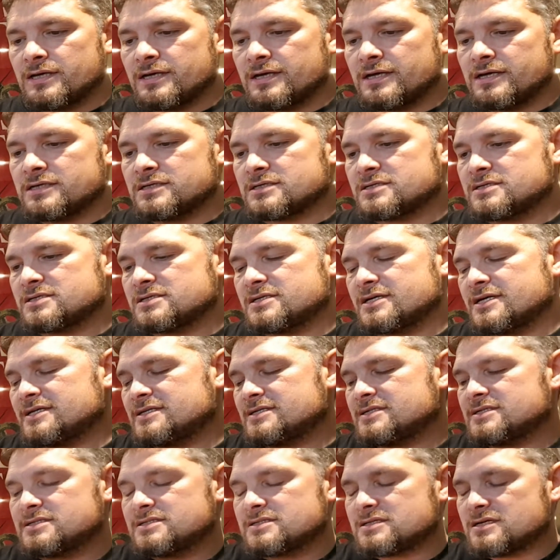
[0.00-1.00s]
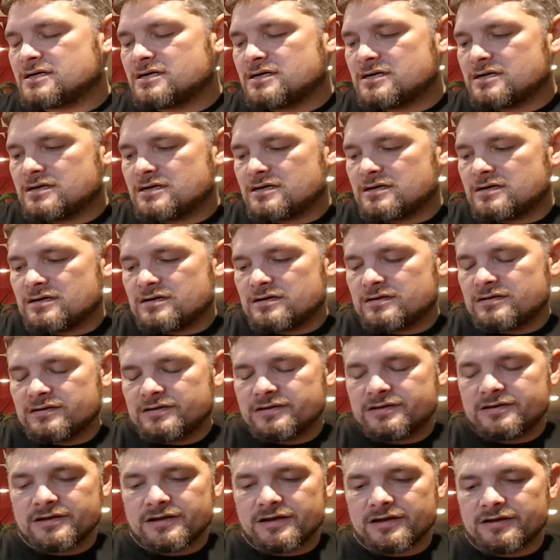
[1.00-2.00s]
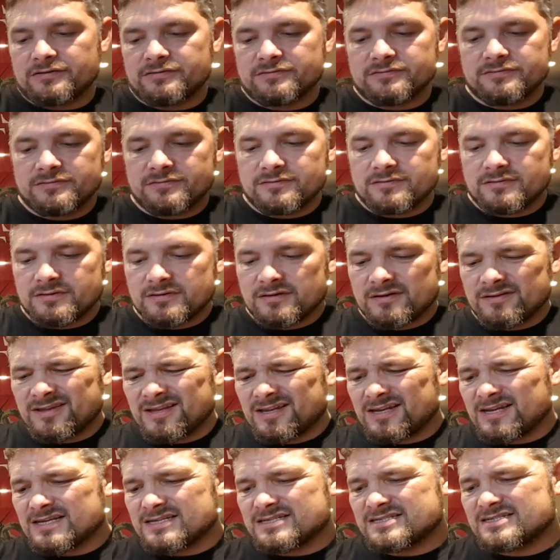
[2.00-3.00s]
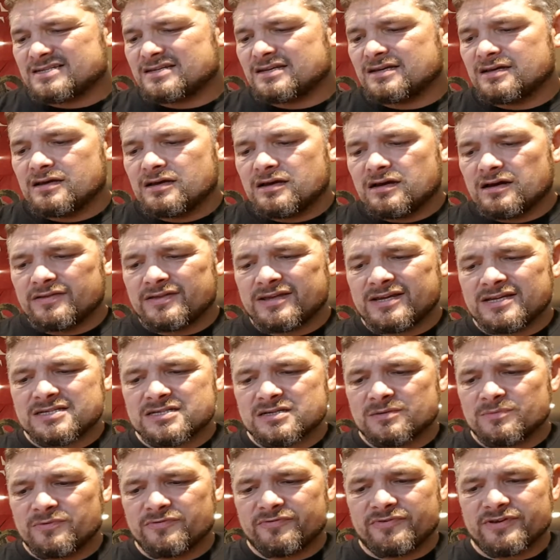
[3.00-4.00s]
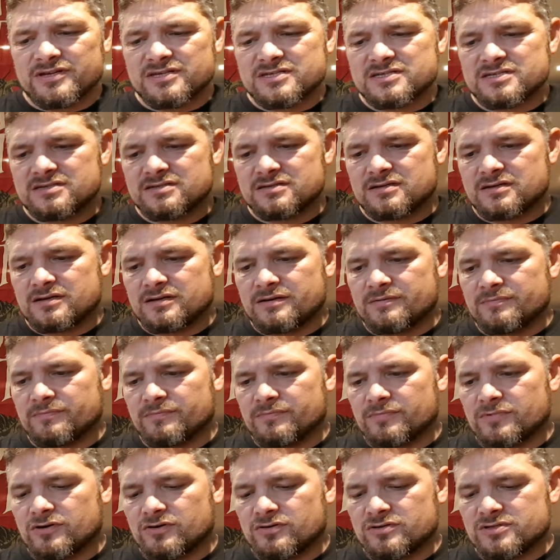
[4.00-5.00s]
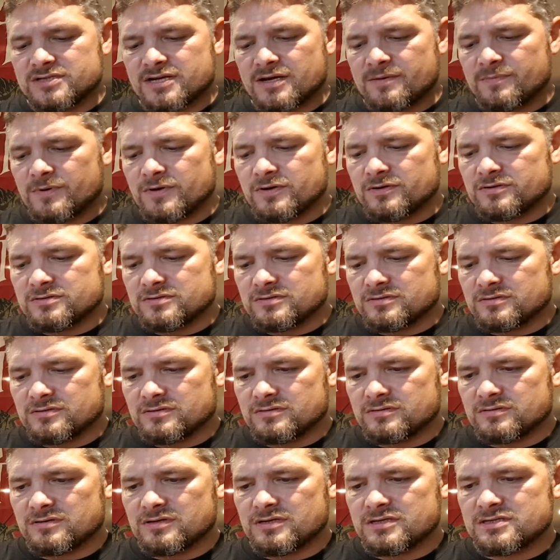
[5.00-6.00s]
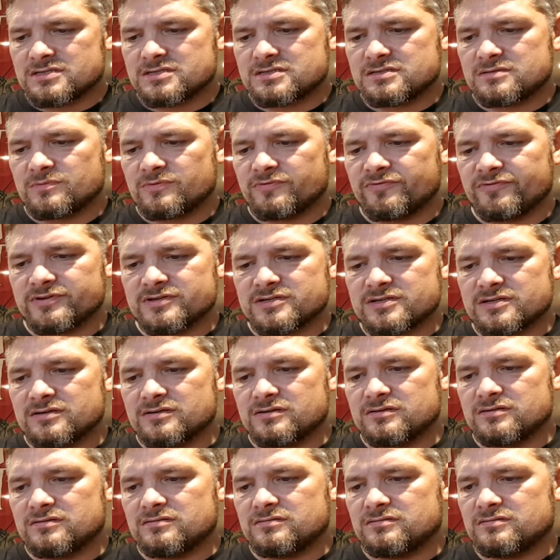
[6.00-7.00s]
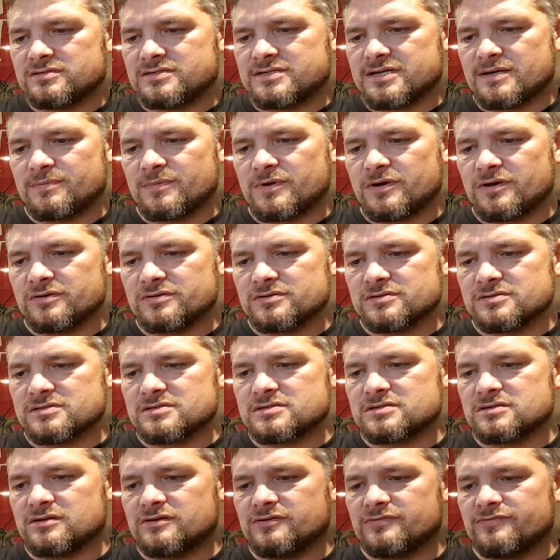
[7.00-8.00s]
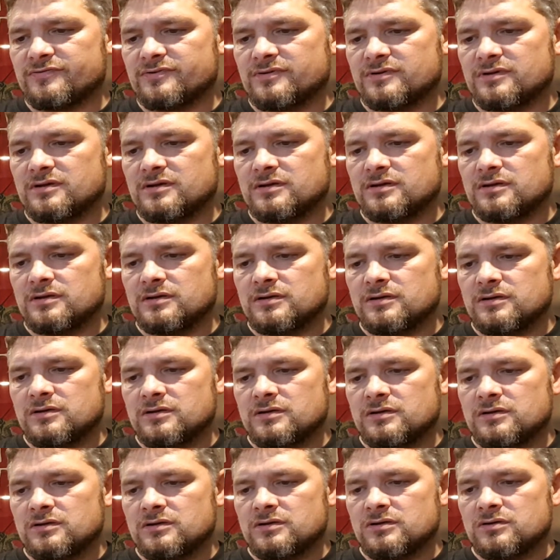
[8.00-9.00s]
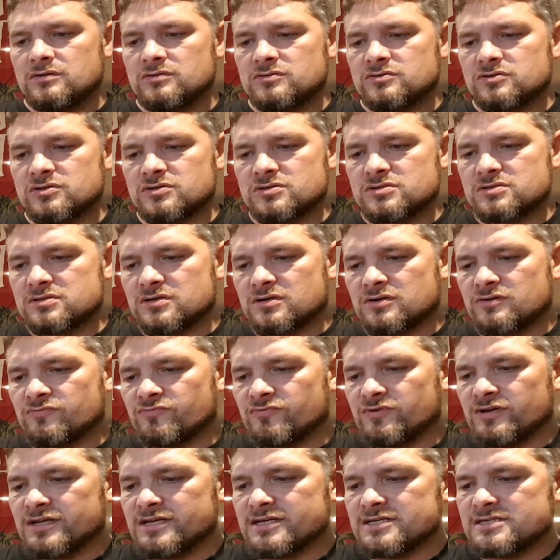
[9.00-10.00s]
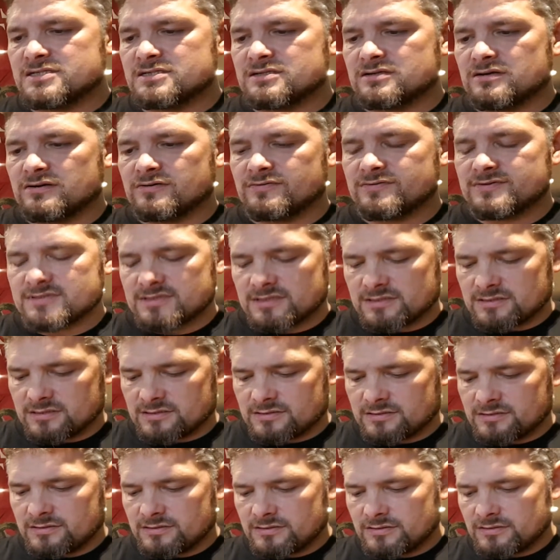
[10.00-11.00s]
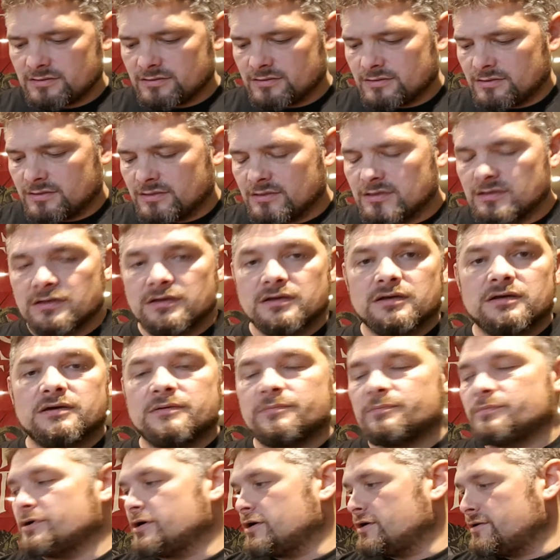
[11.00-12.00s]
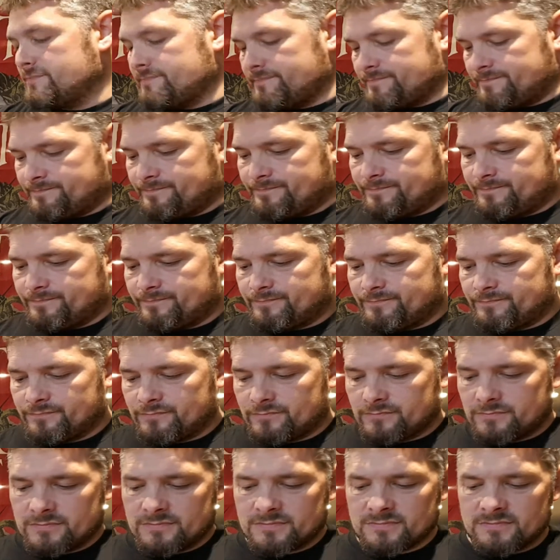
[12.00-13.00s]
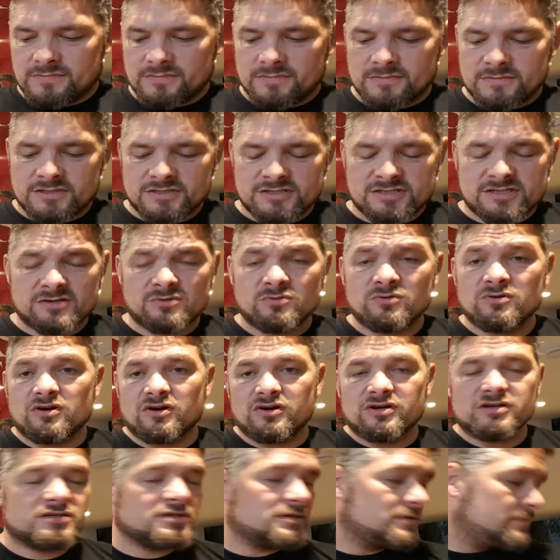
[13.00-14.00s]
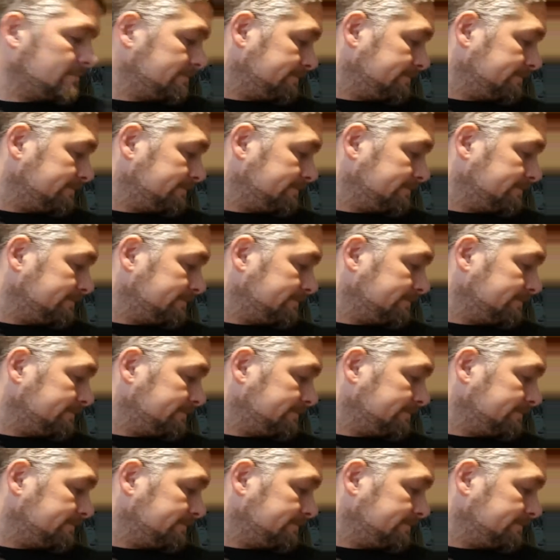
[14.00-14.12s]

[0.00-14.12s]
it's it's uh, you know I think there's I think some of it's um, got demos on it. There's some of it's uh, demos and stuff just on release stuff. So but still good.